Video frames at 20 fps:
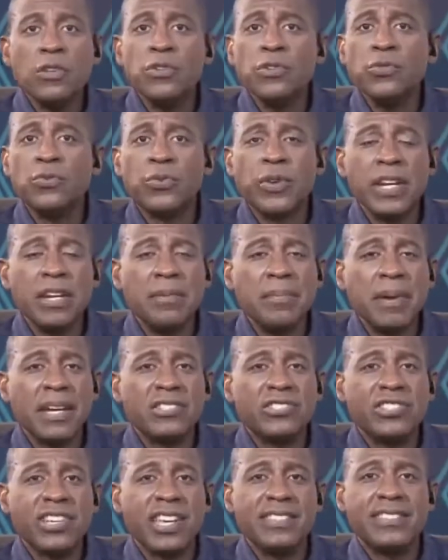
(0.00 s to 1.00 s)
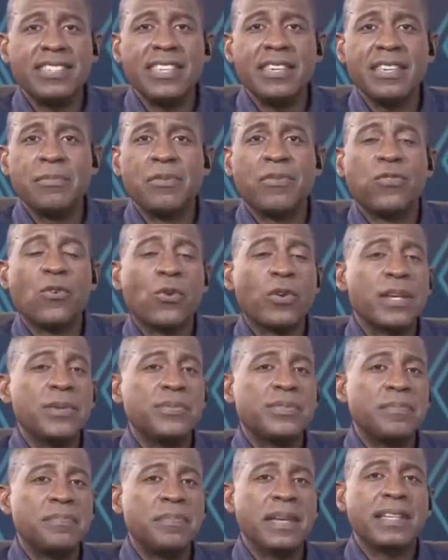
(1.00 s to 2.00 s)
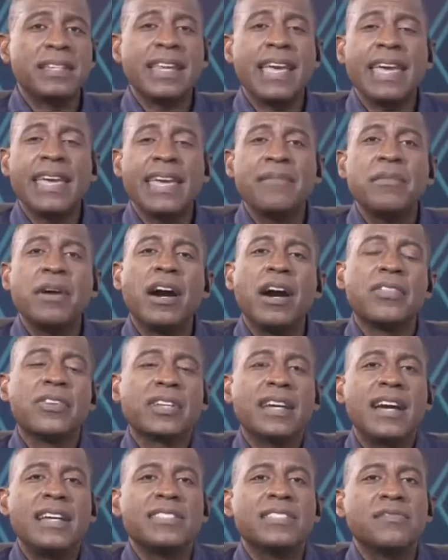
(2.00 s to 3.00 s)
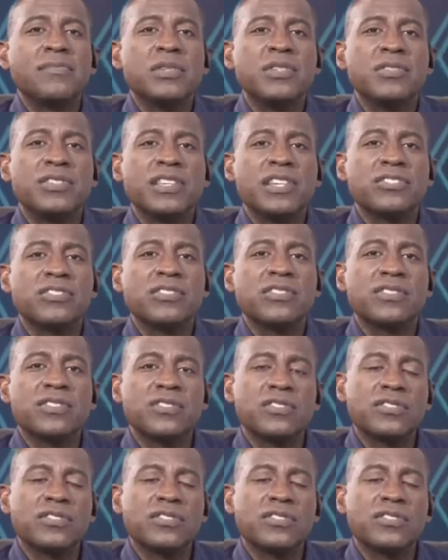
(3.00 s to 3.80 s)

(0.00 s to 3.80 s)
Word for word: you'd read about Jay Z before he was a big name, other kinds of musicians.